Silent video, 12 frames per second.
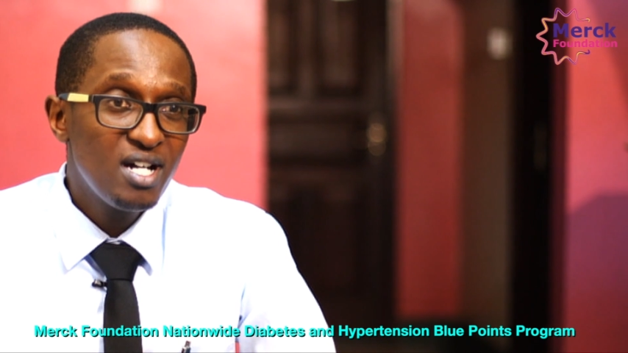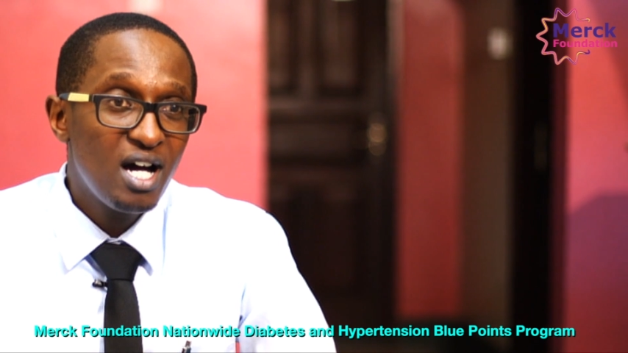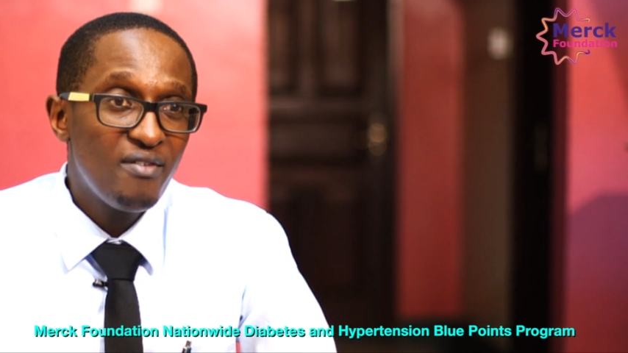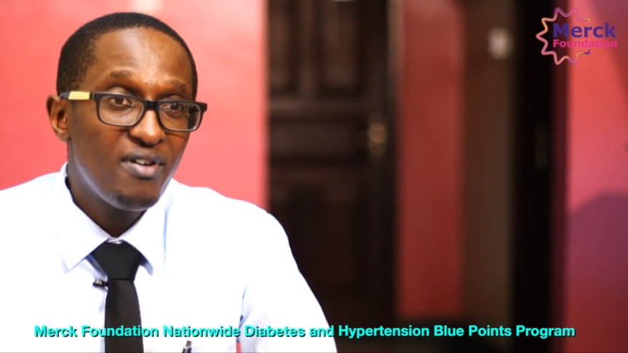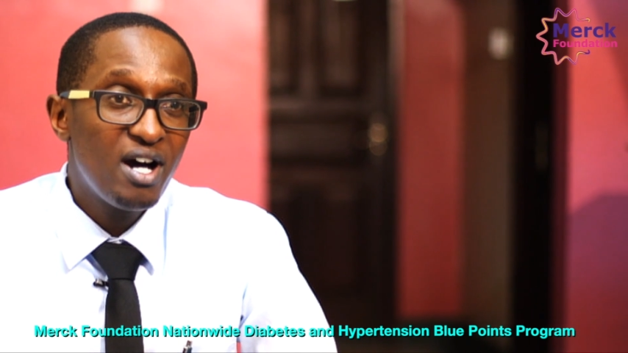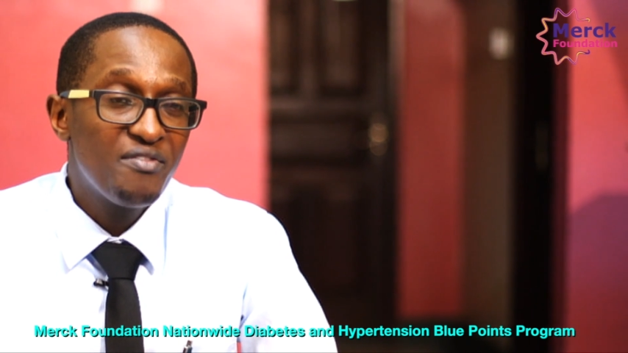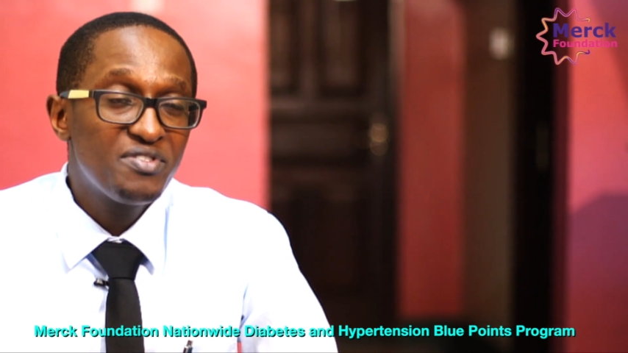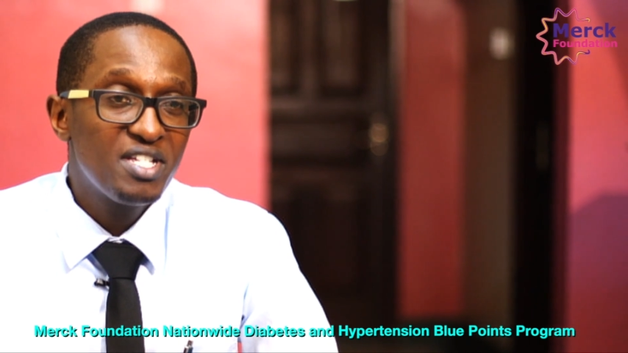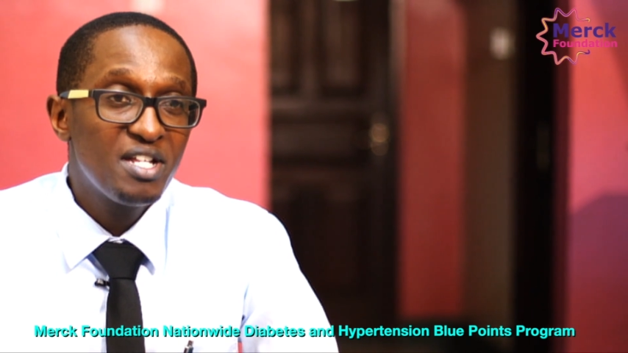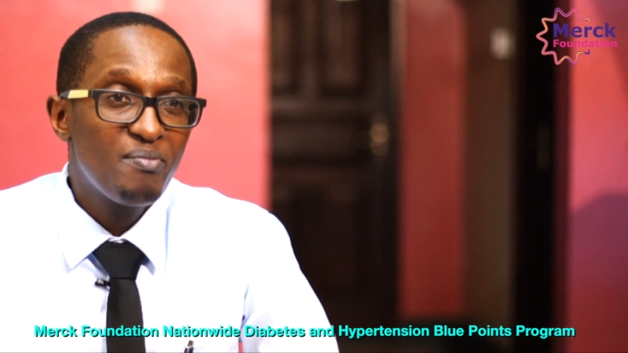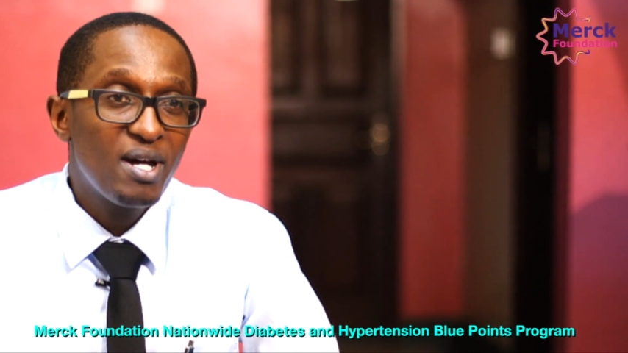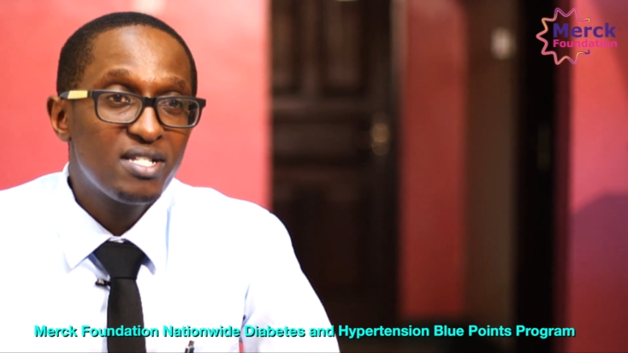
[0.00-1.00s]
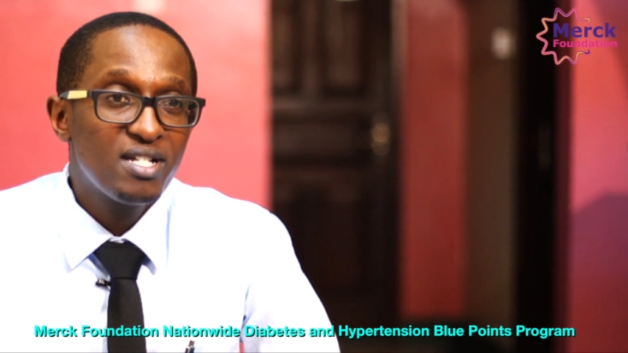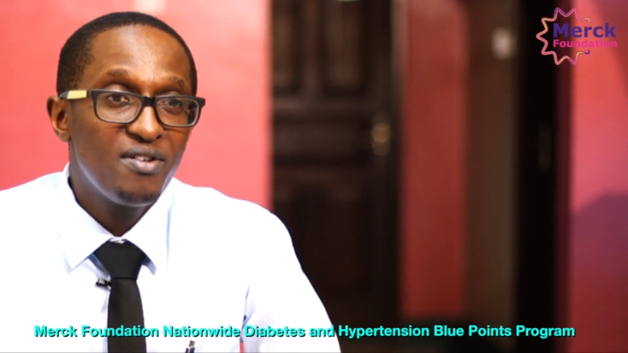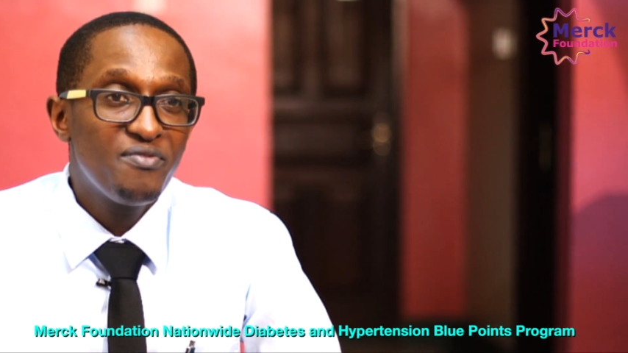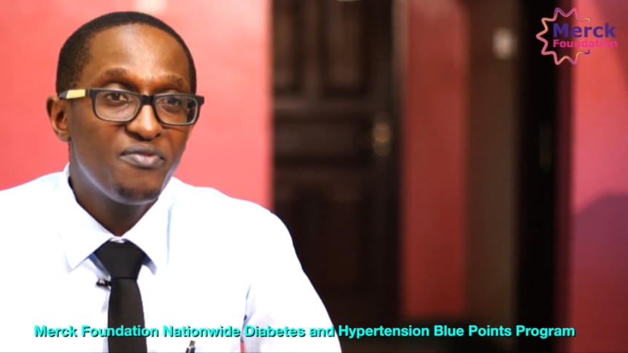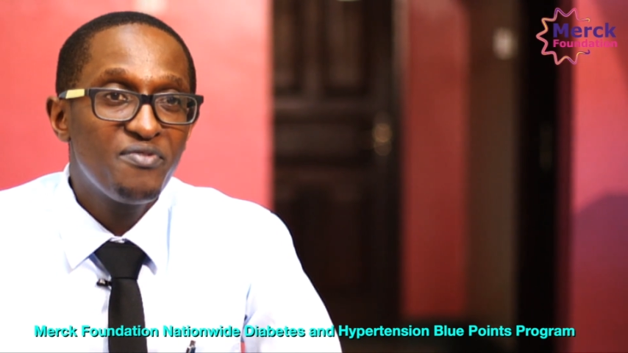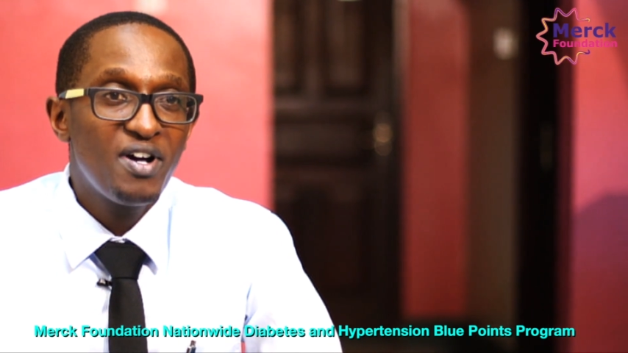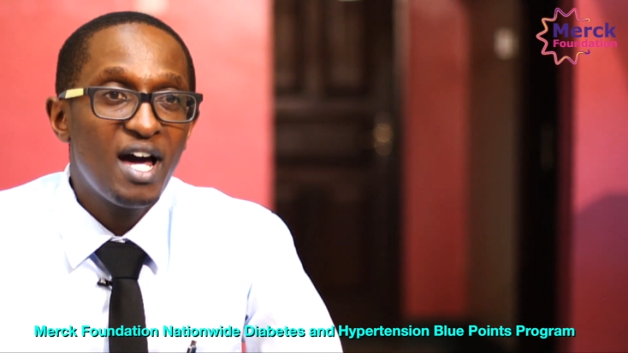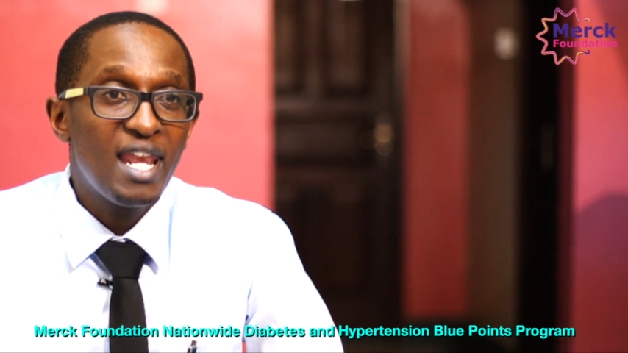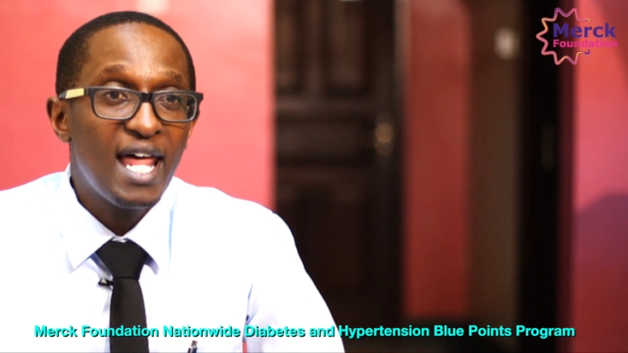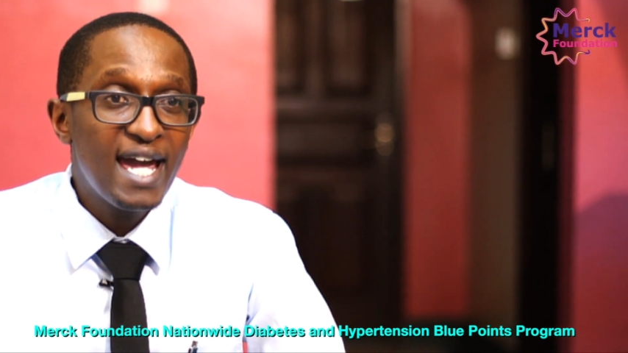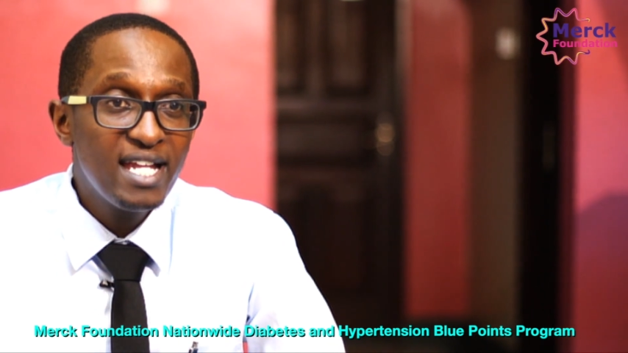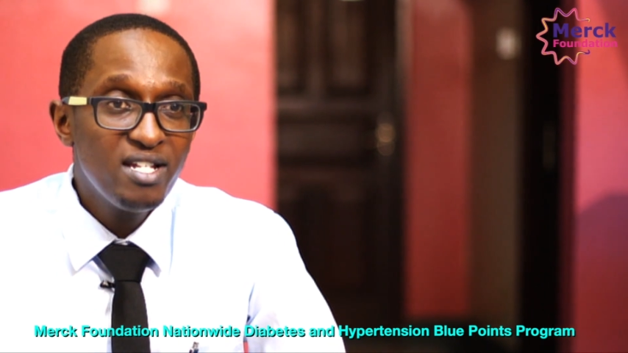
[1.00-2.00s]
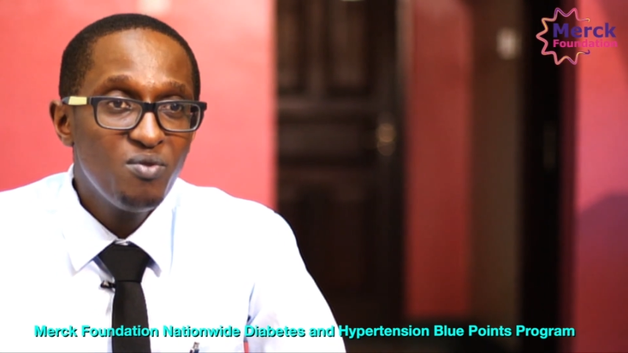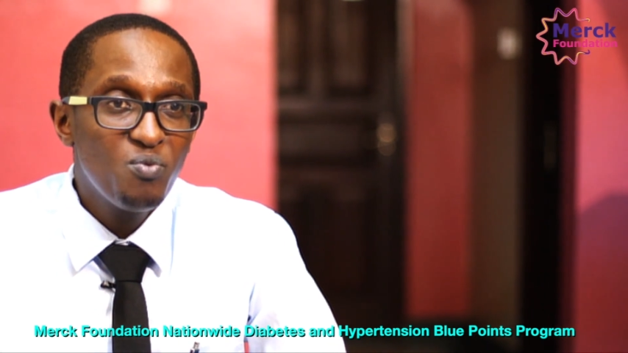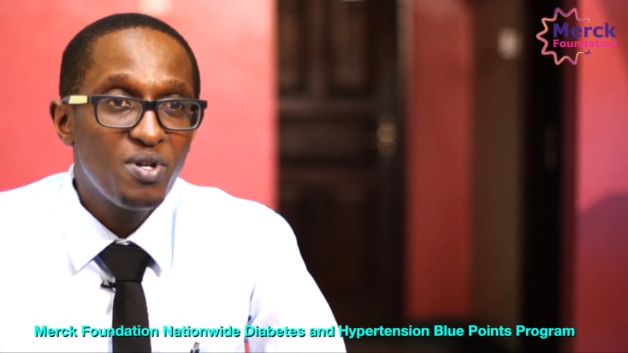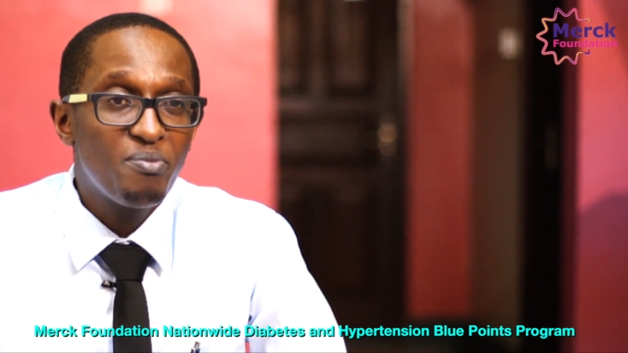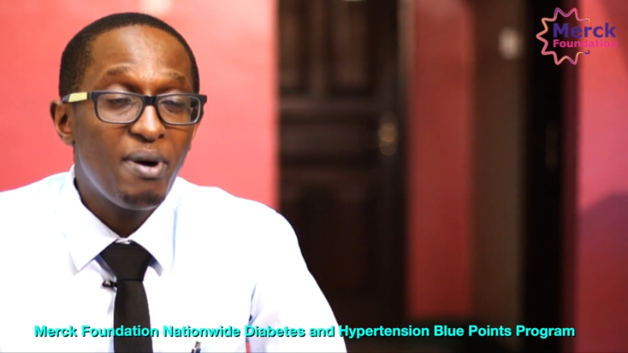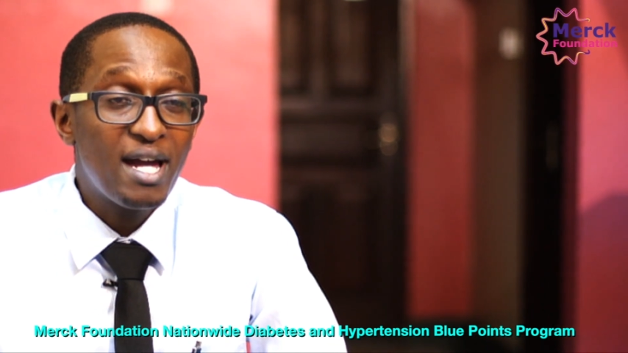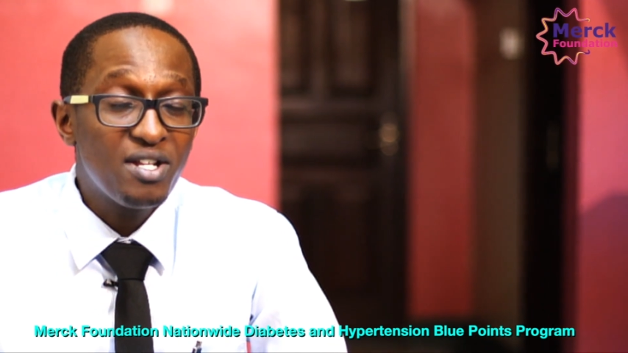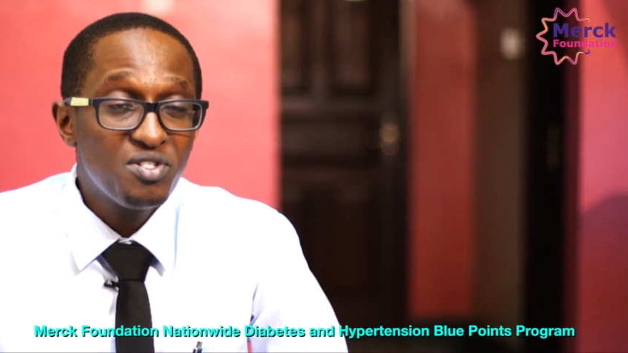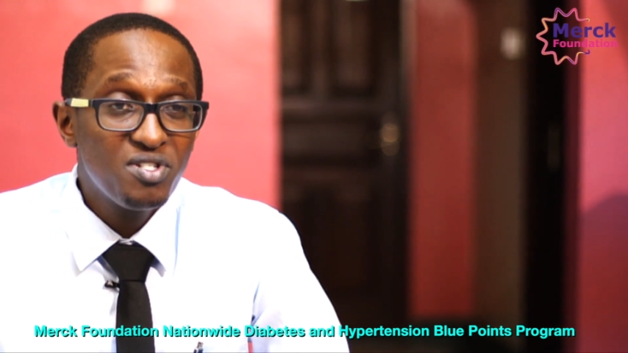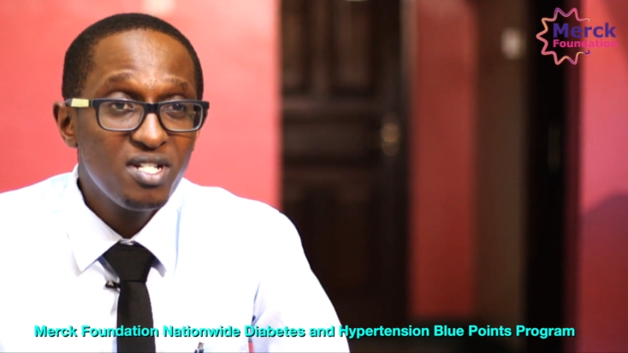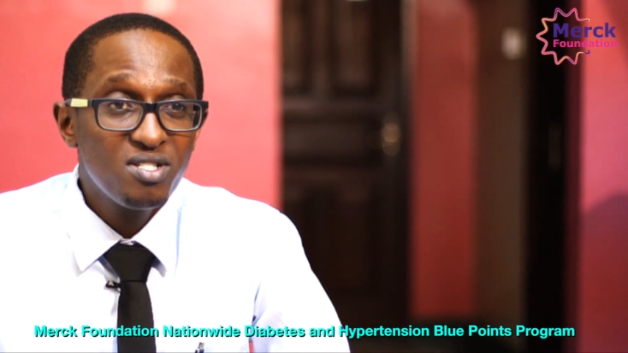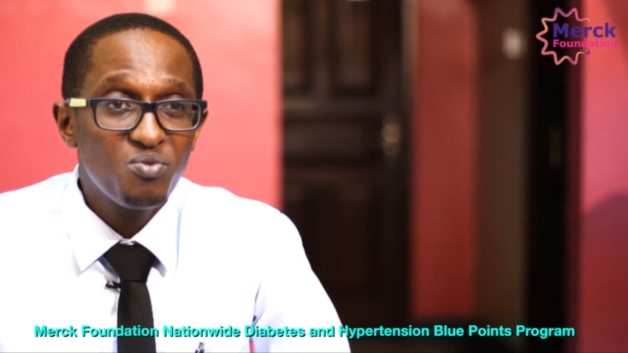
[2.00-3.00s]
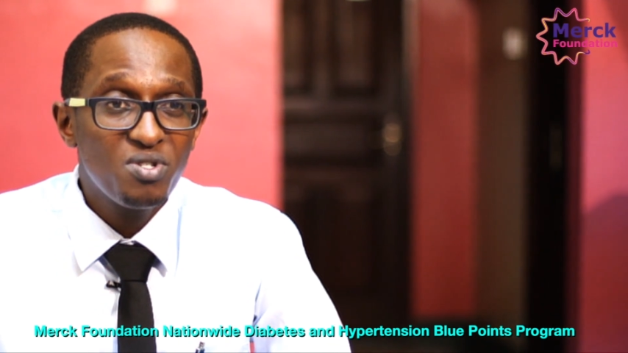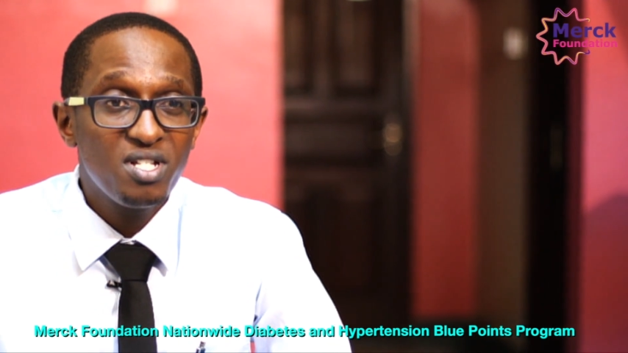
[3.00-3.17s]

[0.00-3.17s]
I've seen myself align with my interest,